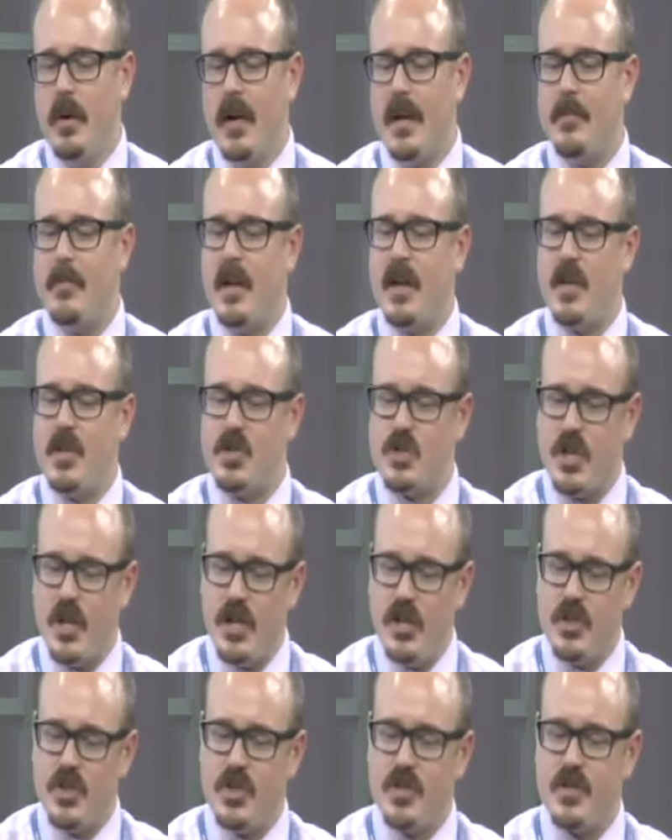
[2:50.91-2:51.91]
and make
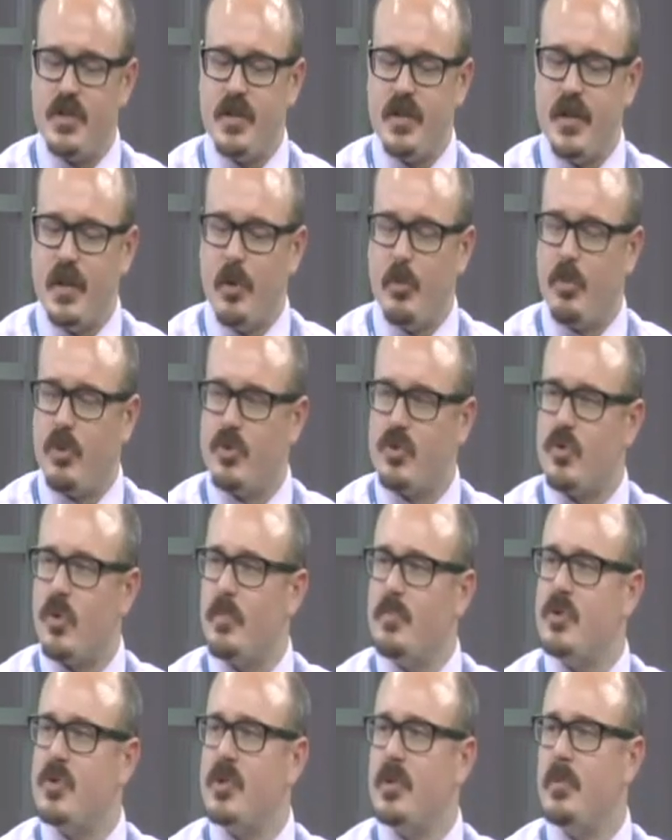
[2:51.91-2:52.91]
changes to their
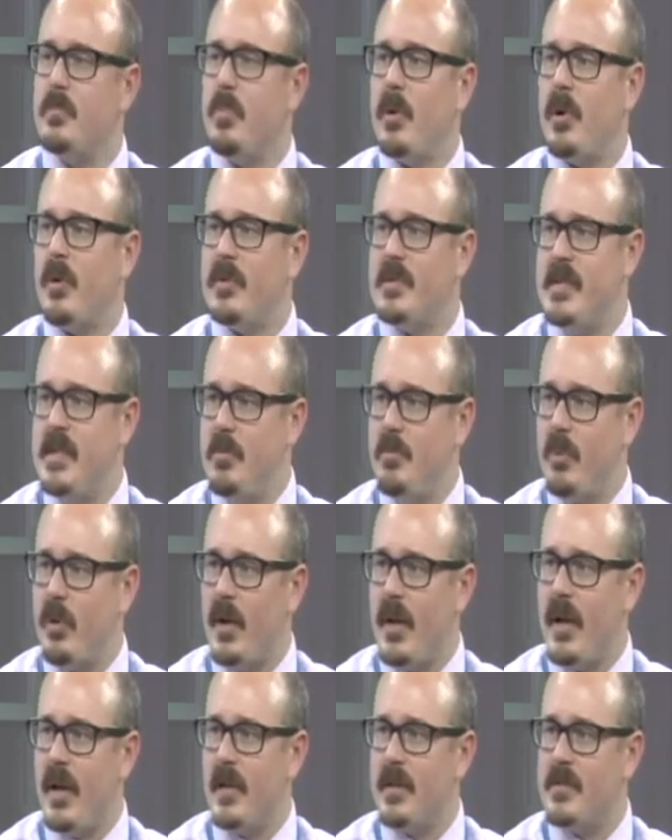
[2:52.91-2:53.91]
prescription Part D
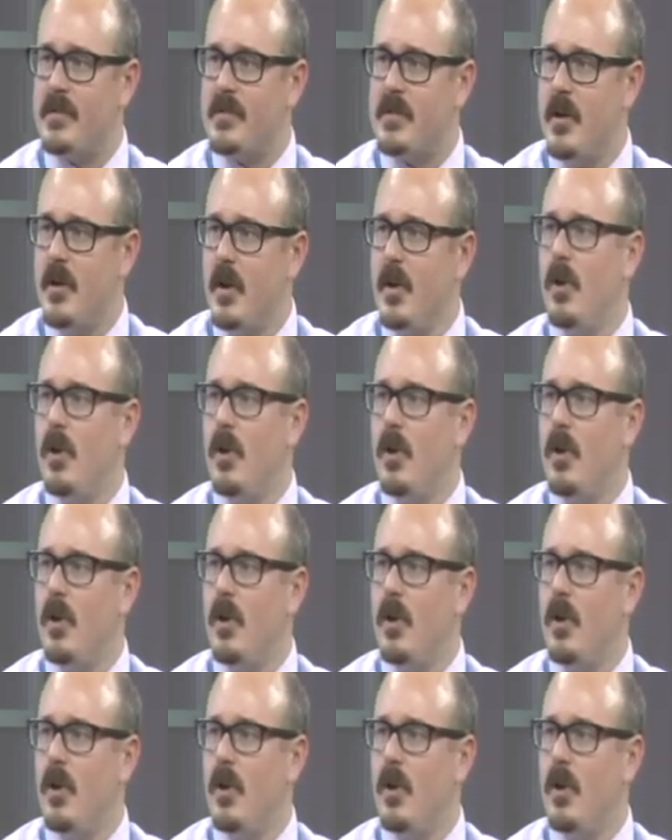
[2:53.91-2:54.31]
plans